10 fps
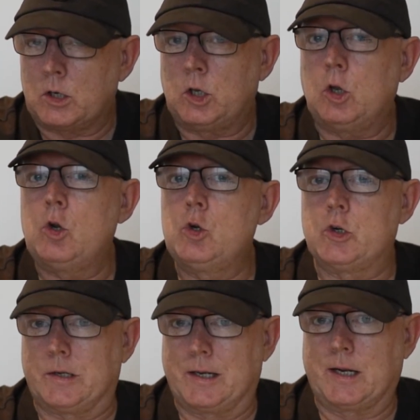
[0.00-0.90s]
a
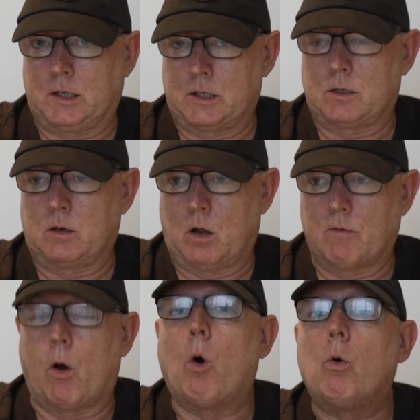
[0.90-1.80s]
huge list
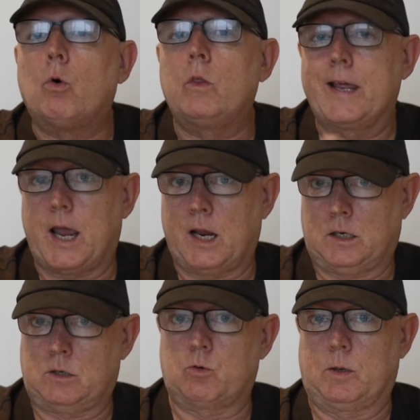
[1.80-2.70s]
of all the
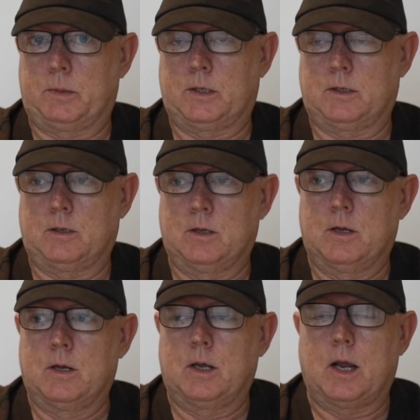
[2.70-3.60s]
airstrips
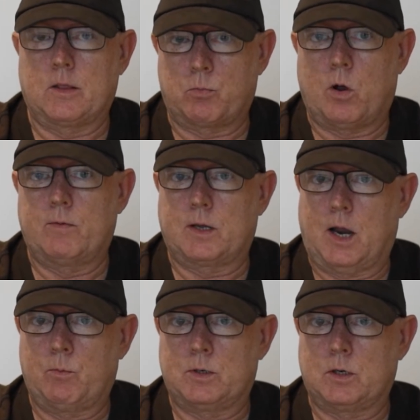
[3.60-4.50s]
in the private
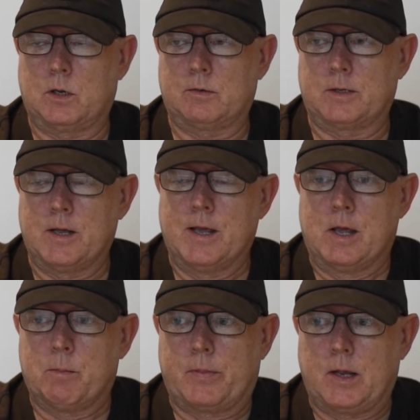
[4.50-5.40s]
game reserves.
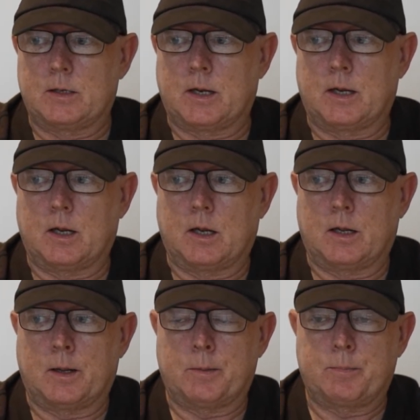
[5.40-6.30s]
But there's
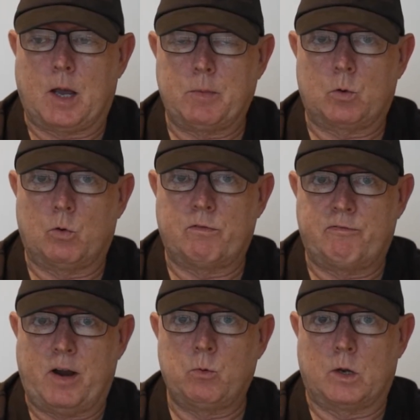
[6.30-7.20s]
a company called
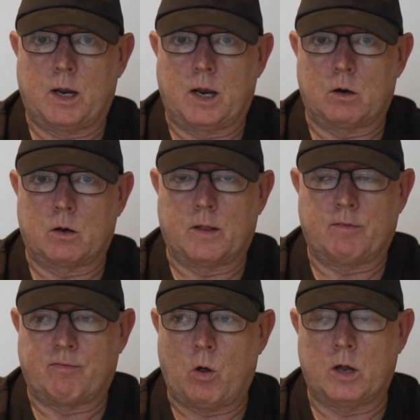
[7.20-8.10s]
Federal Air, and
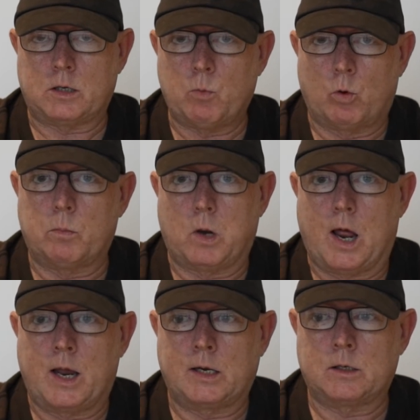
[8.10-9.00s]
they fly smaller
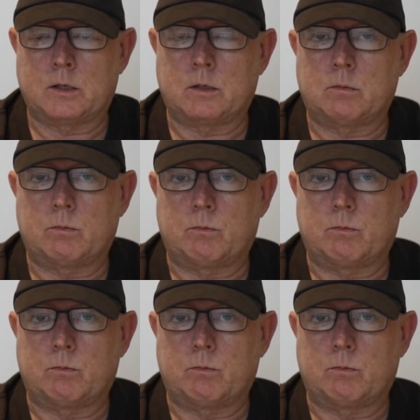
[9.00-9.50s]
planes,